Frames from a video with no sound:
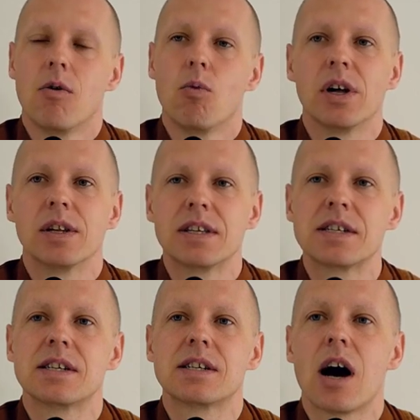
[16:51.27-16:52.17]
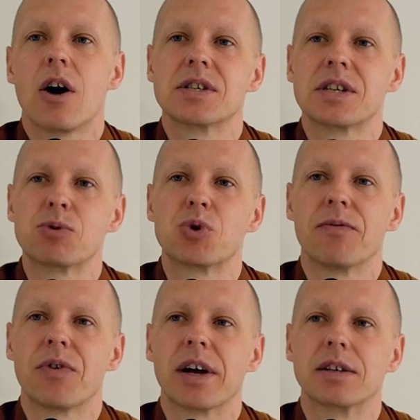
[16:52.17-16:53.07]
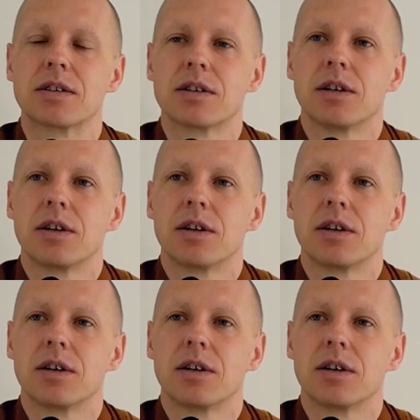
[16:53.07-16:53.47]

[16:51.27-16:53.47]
Well, this is how it seems to affect.